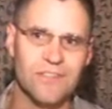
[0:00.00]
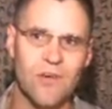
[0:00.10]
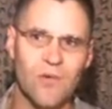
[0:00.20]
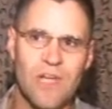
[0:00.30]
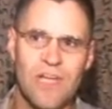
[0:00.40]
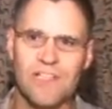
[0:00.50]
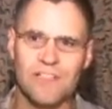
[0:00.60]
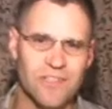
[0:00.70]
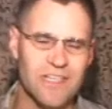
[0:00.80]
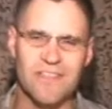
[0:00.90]
So
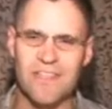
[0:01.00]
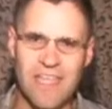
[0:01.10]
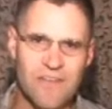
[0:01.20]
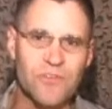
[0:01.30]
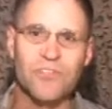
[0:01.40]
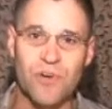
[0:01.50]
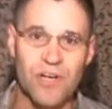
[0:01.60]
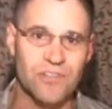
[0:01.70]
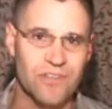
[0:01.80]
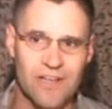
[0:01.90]
the
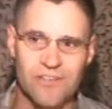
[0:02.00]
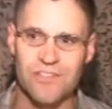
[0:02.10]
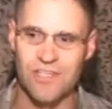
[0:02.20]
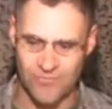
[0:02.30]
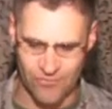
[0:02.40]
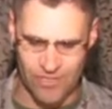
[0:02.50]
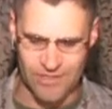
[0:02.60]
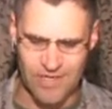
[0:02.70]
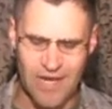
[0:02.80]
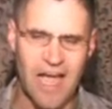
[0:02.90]
infrastructure there is different.